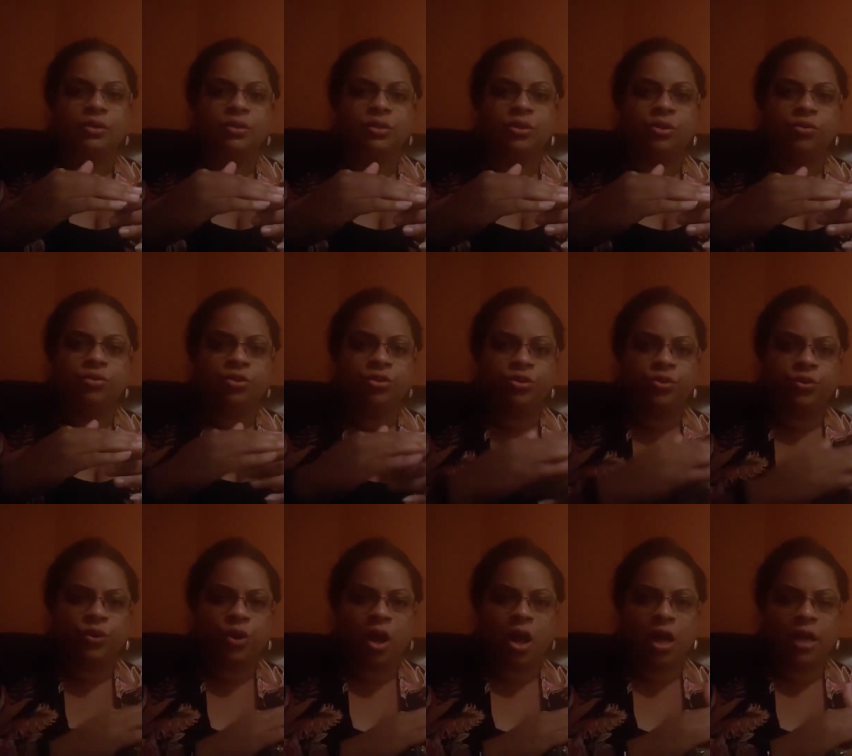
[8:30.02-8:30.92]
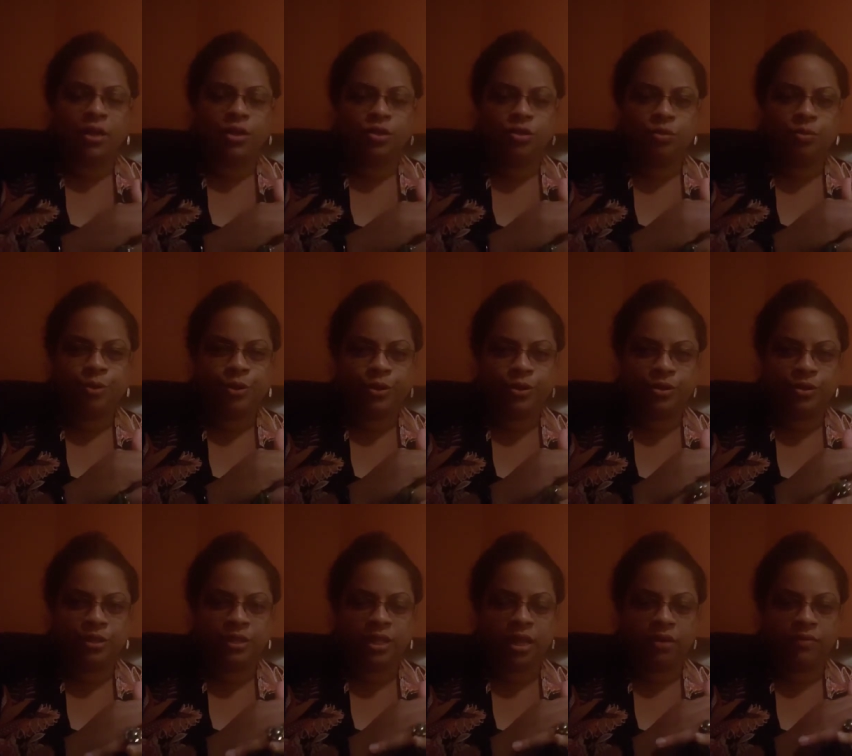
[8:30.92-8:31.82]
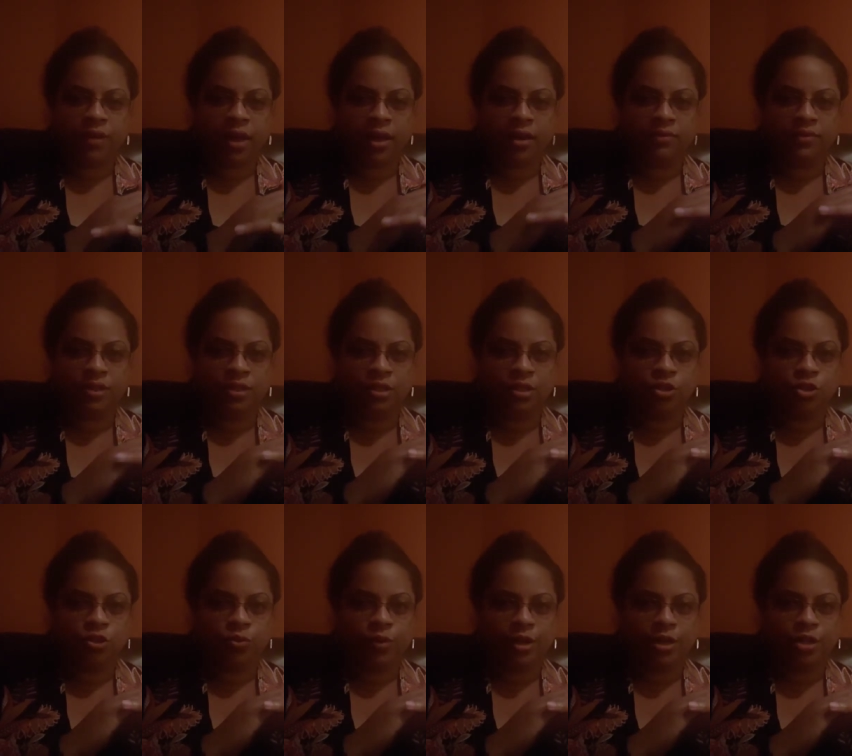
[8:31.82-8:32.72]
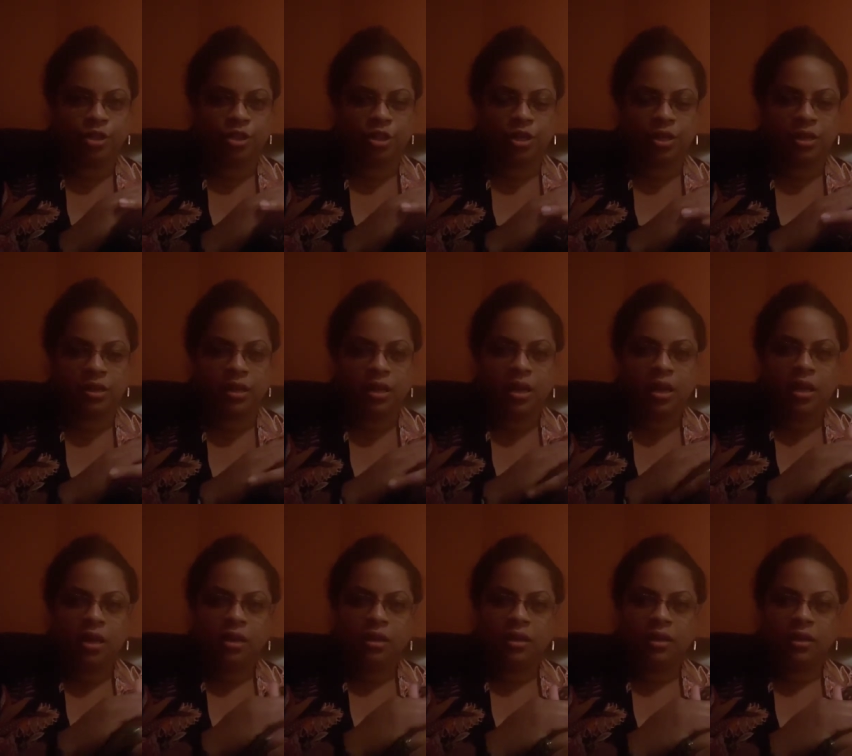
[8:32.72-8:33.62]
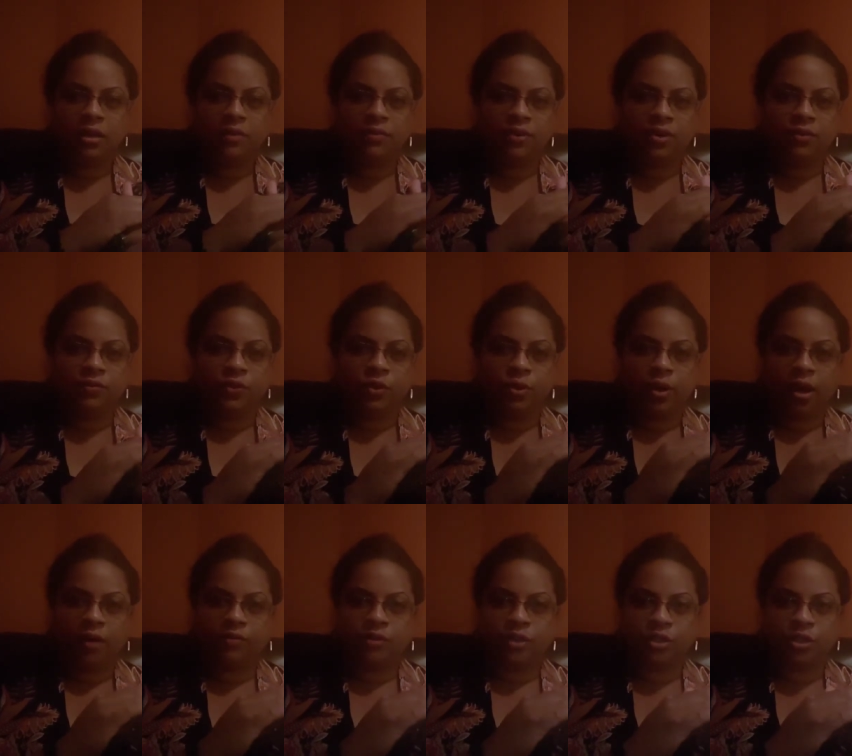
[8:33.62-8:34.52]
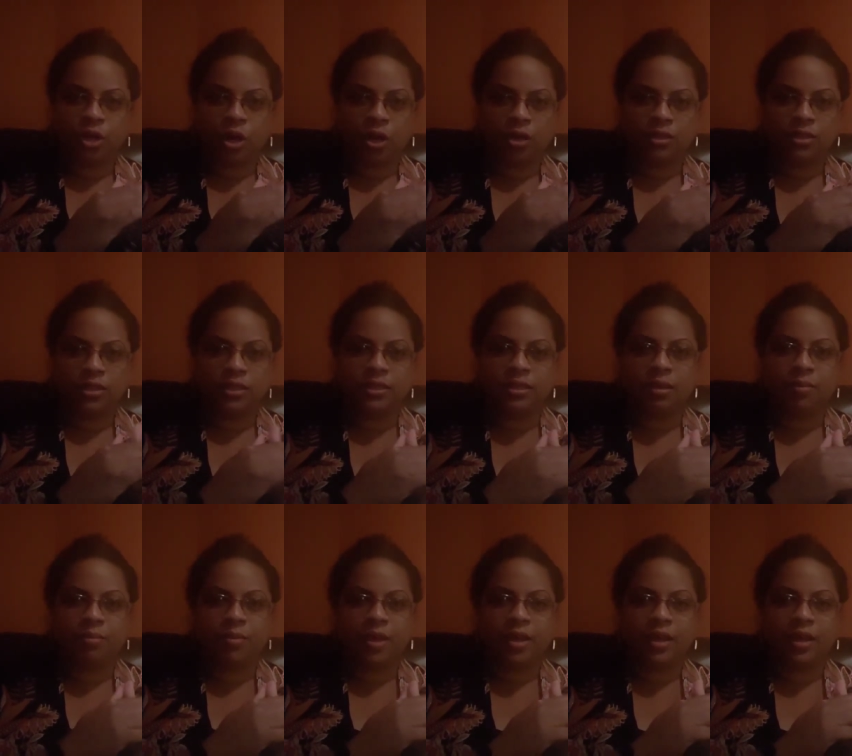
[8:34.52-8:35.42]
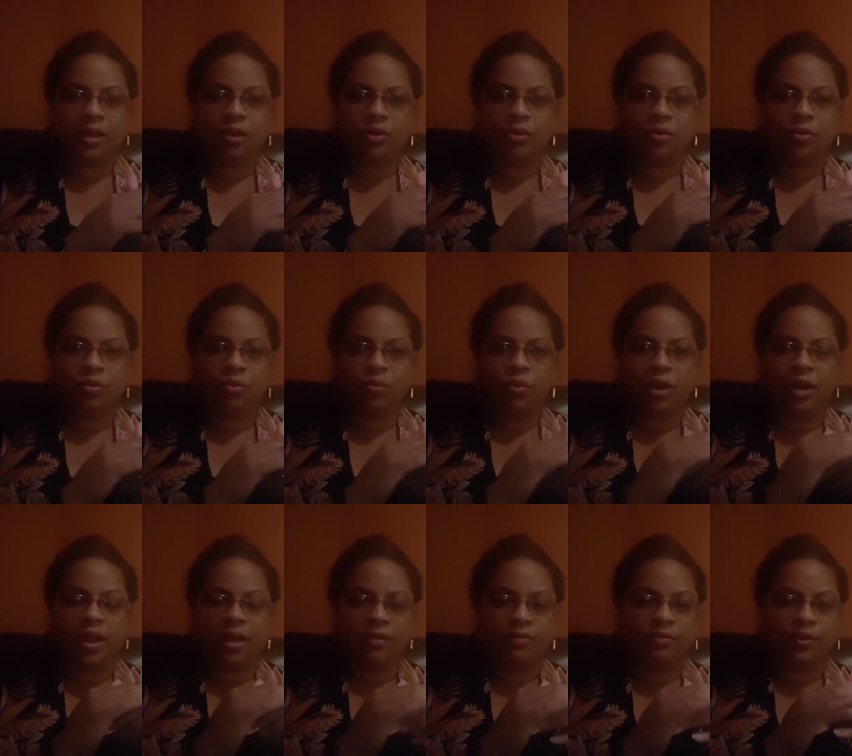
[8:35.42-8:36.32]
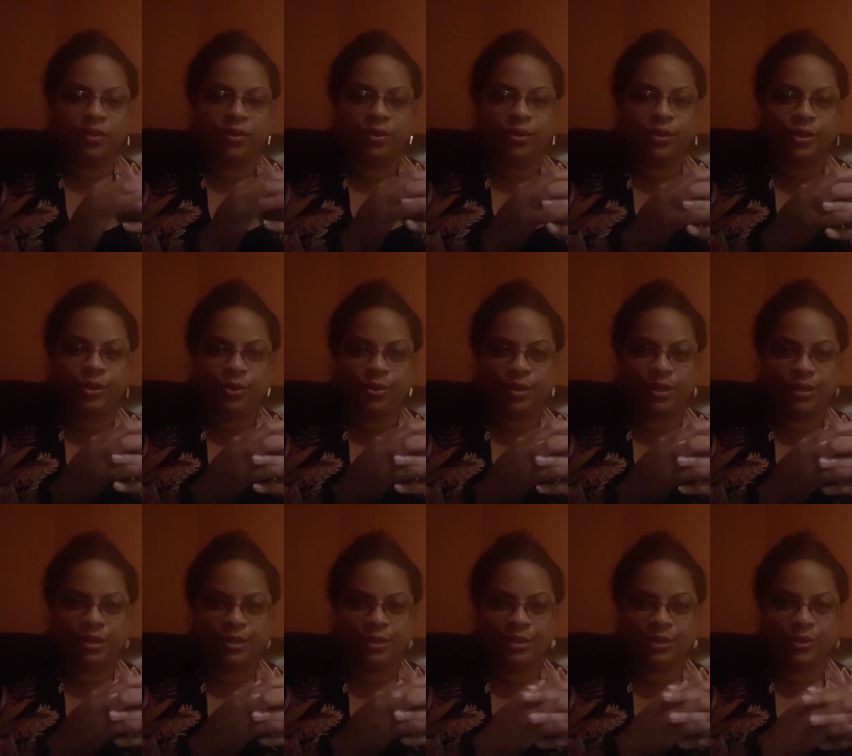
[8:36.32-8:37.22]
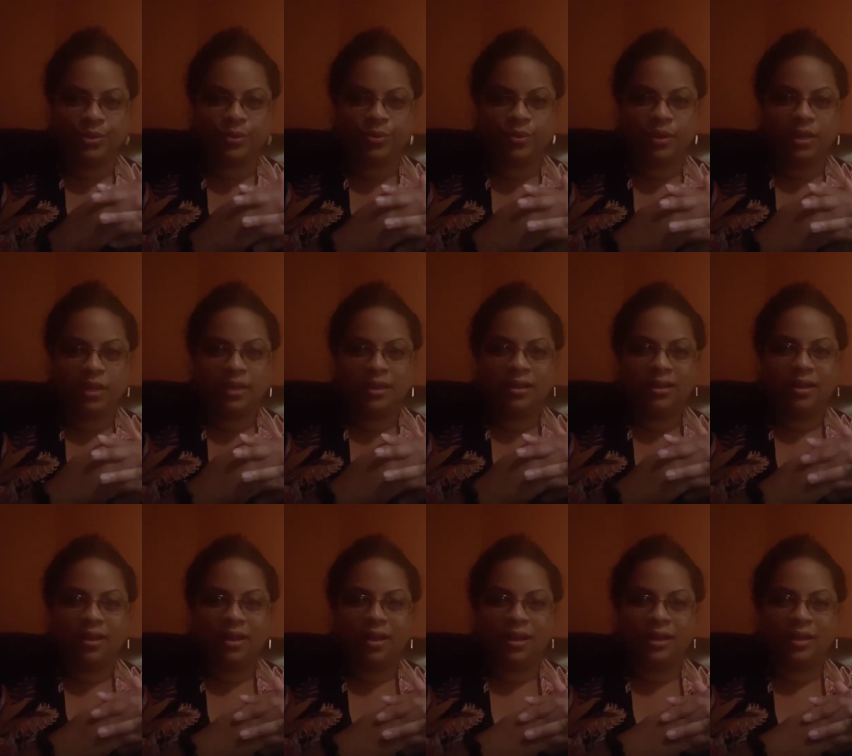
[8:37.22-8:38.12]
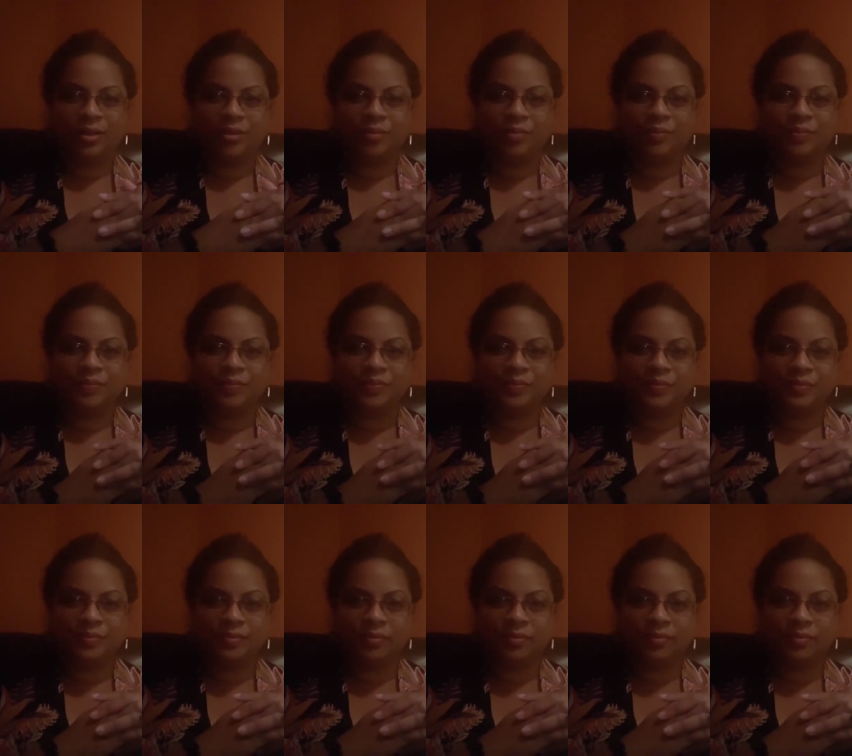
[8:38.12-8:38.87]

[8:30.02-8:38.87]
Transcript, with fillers: So try to pull yourself out of a situation, even if you have to talk to somebody, whatever you can do, um,